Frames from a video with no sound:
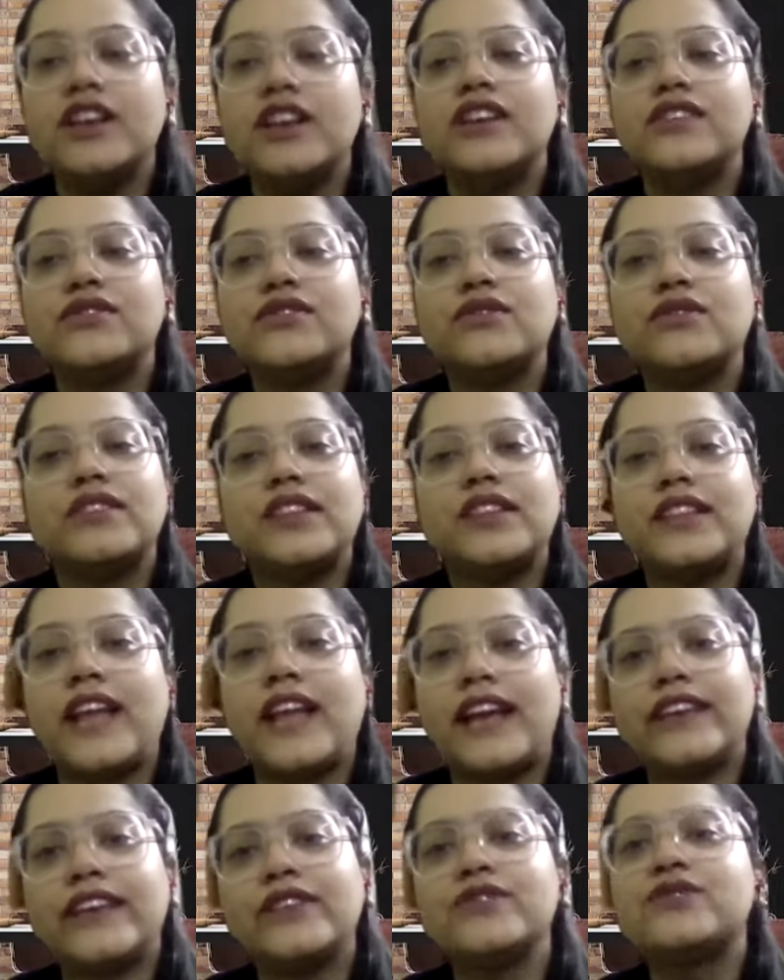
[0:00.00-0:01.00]
So
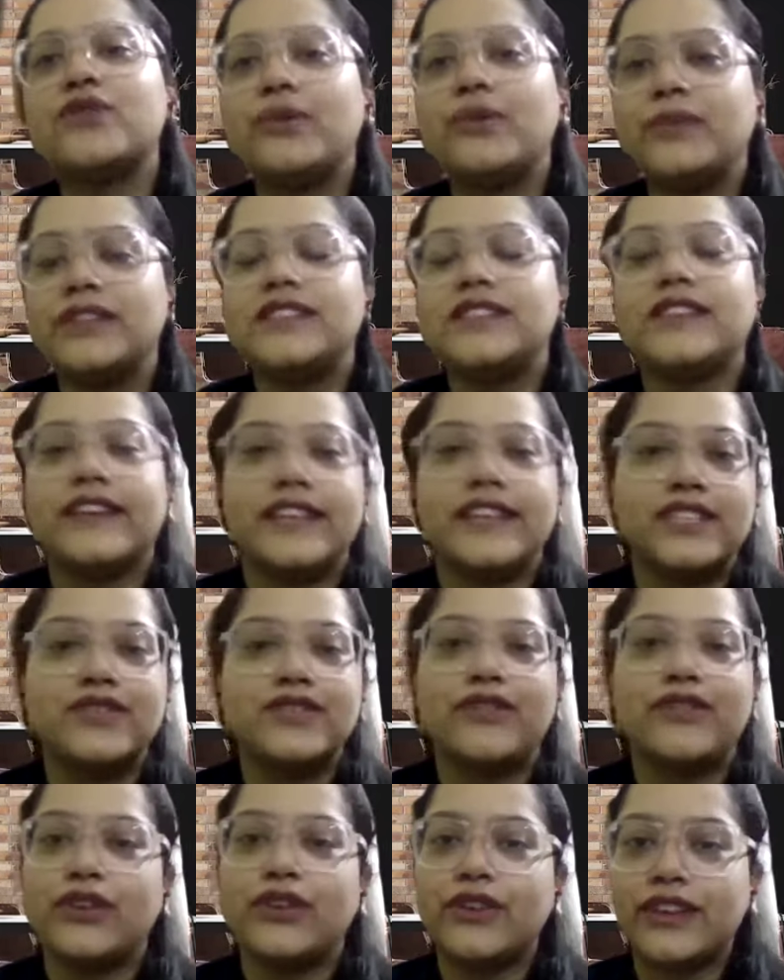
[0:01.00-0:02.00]
thank you so much, Sahej,
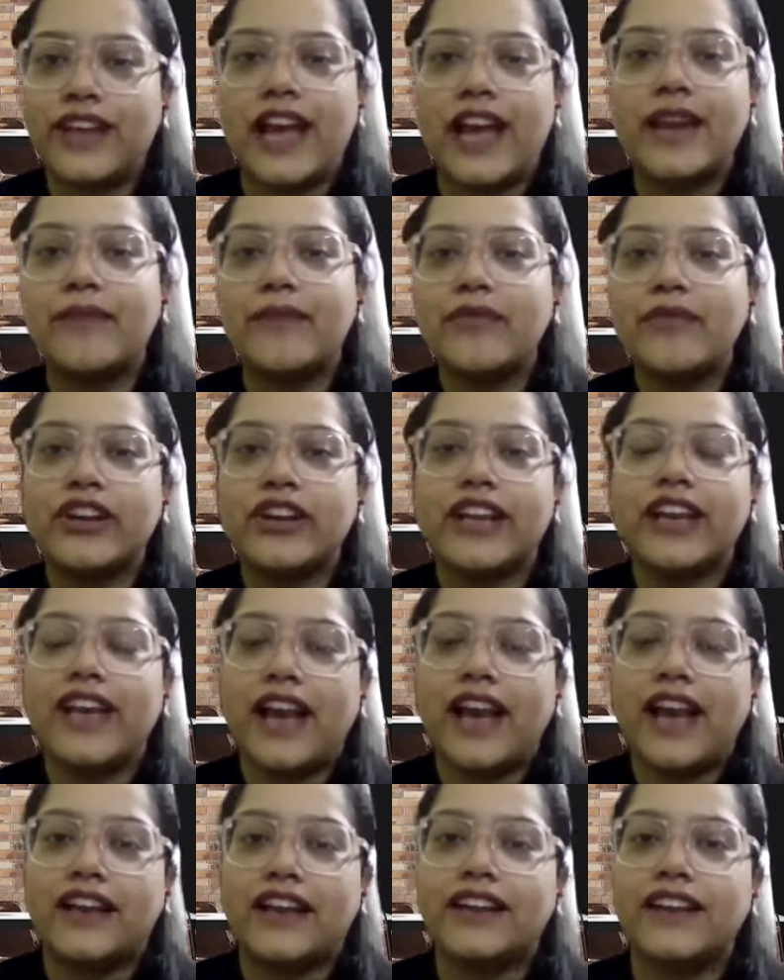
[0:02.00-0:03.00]
for your time today.
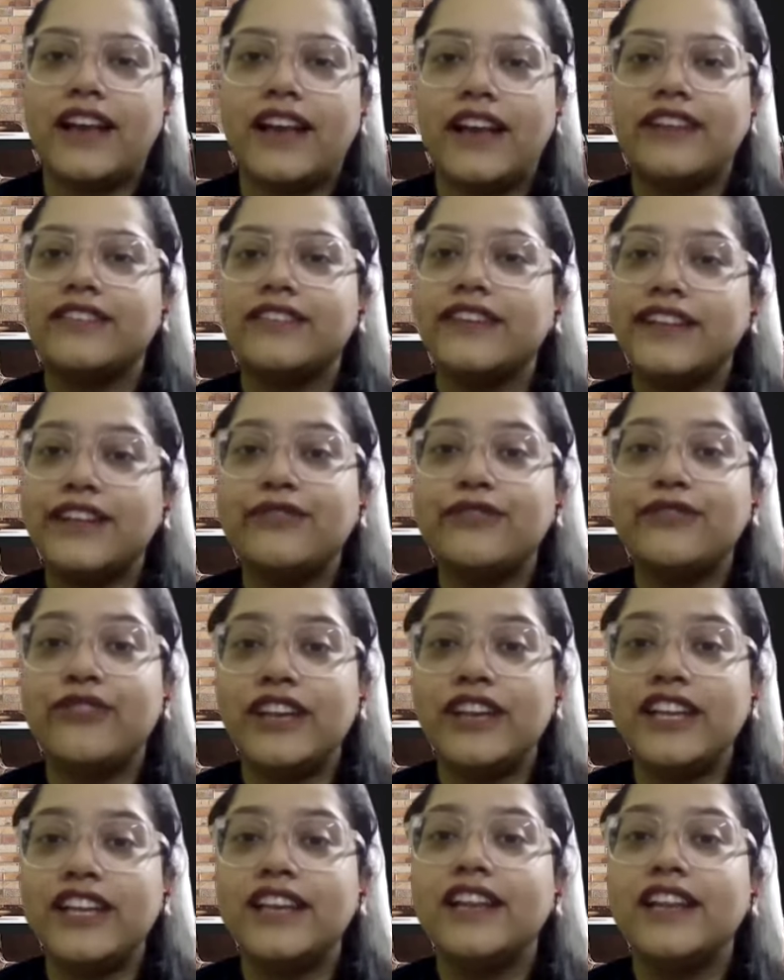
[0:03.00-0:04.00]
And I really
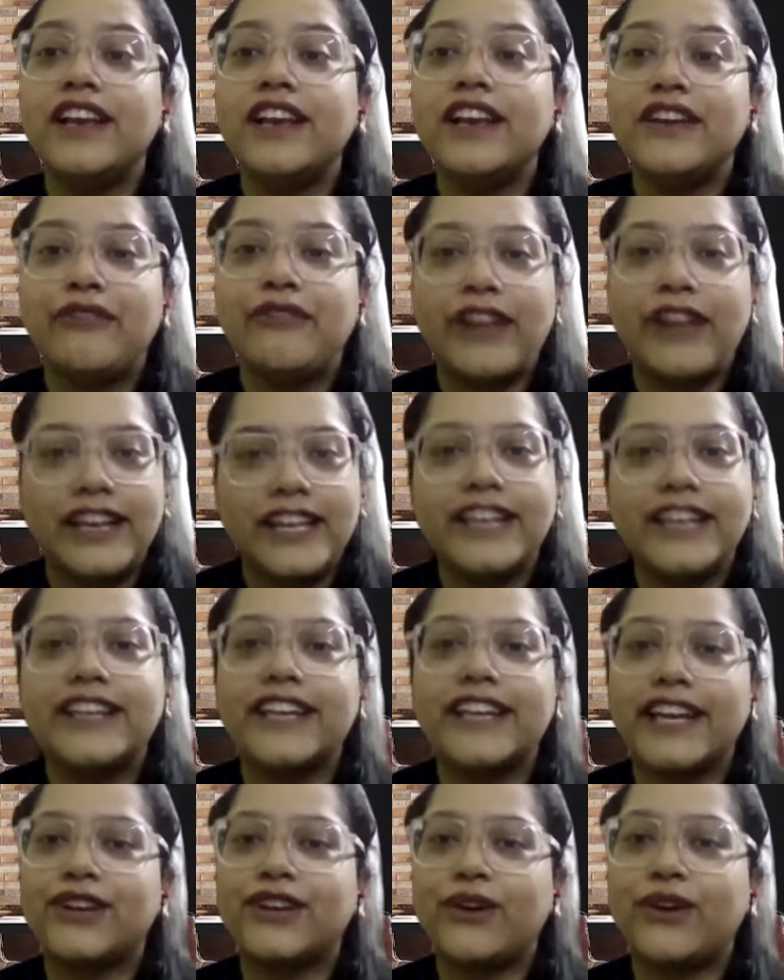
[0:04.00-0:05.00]
feel very
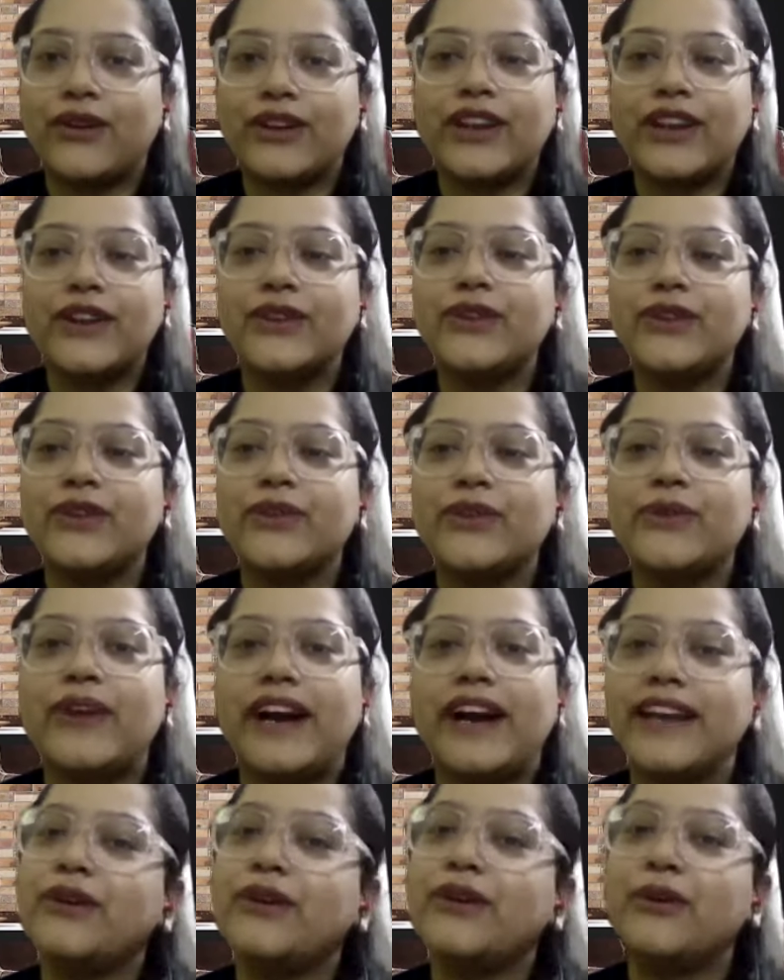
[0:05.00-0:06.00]
great talking to you.
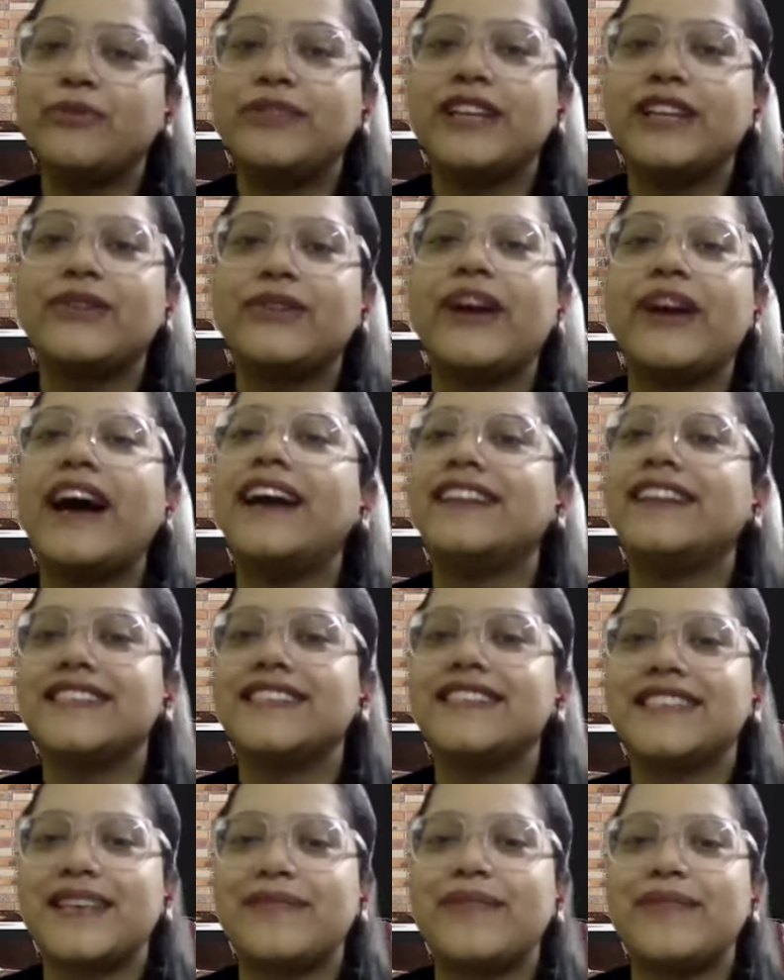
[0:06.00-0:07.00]
I hope that you had the
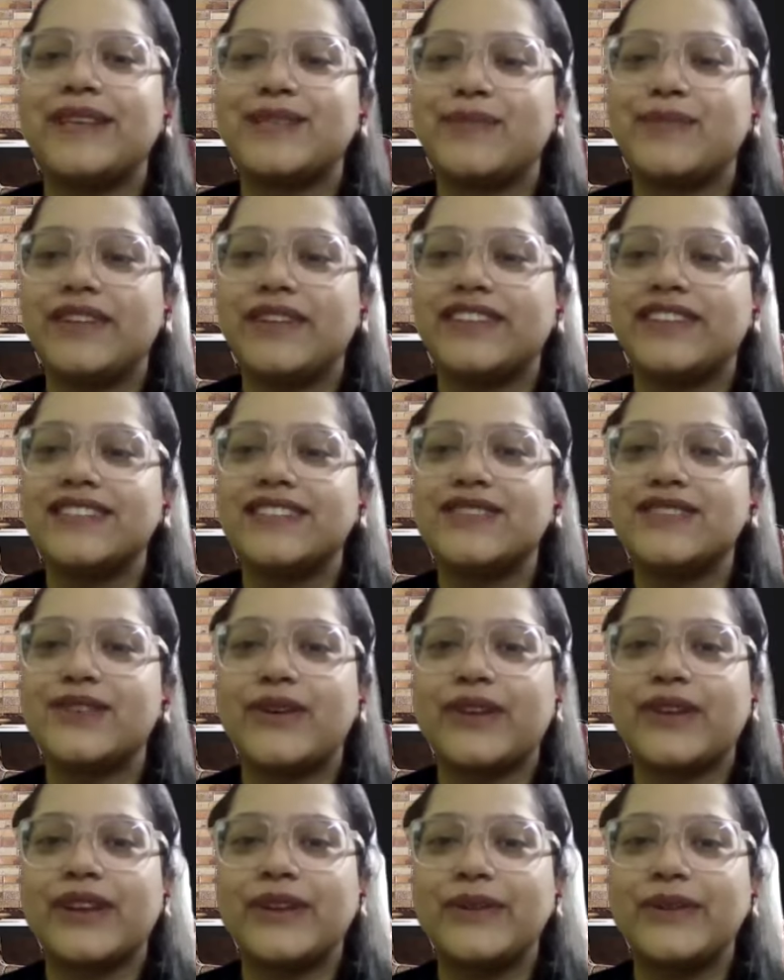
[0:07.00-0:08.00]
same experience
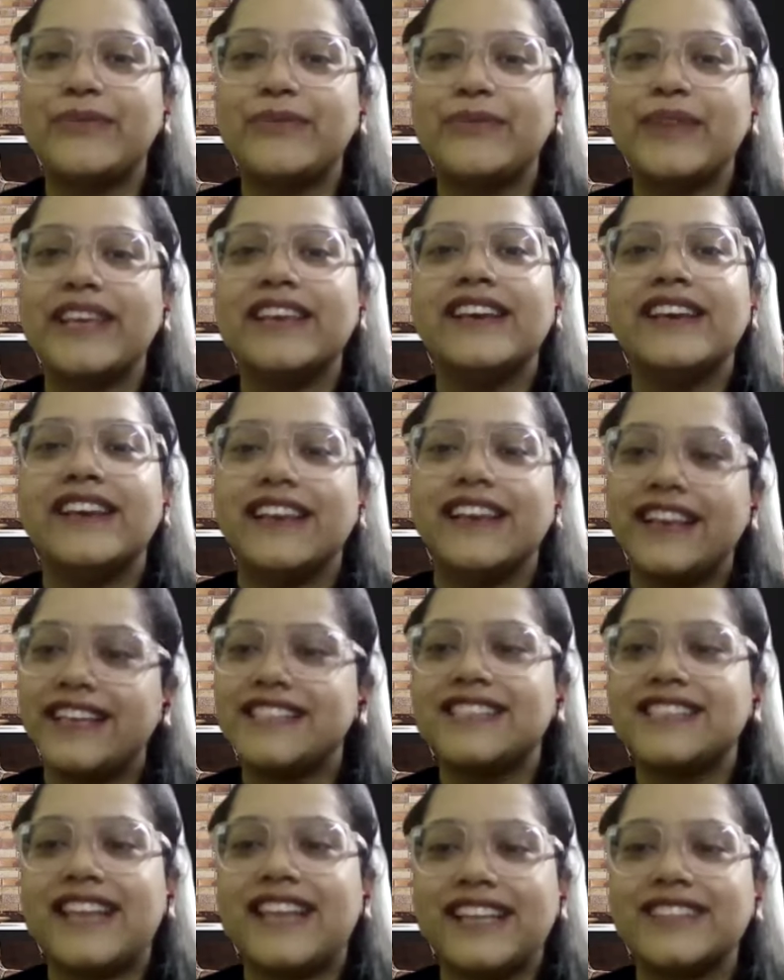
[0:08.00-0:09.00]
talking to me.
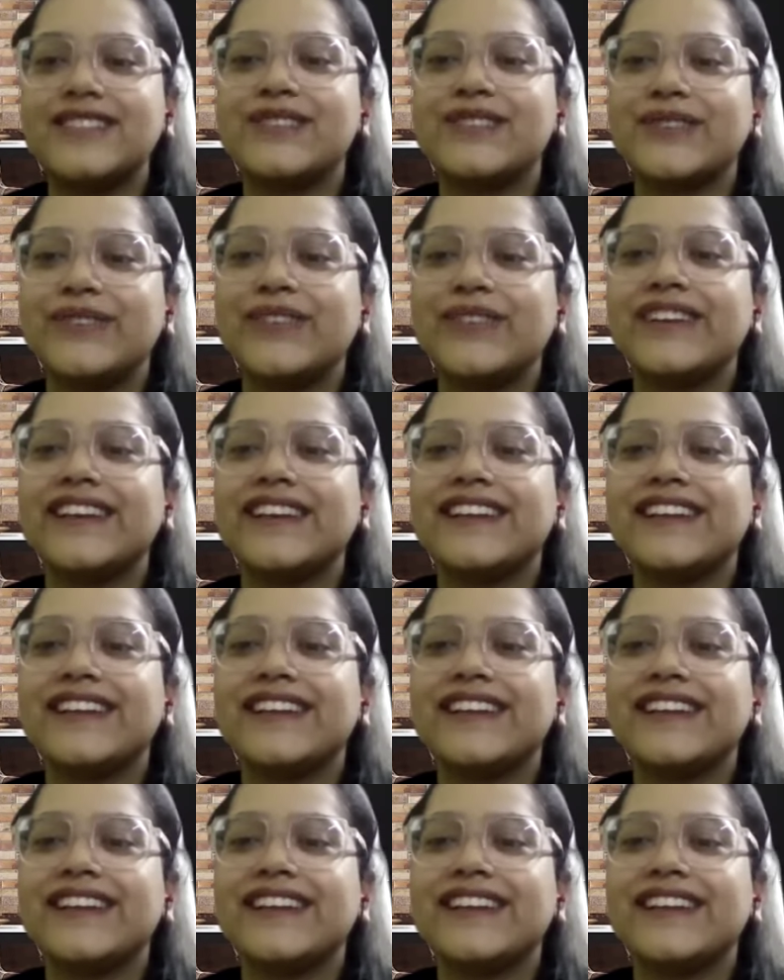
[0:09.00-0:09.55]
Is that so?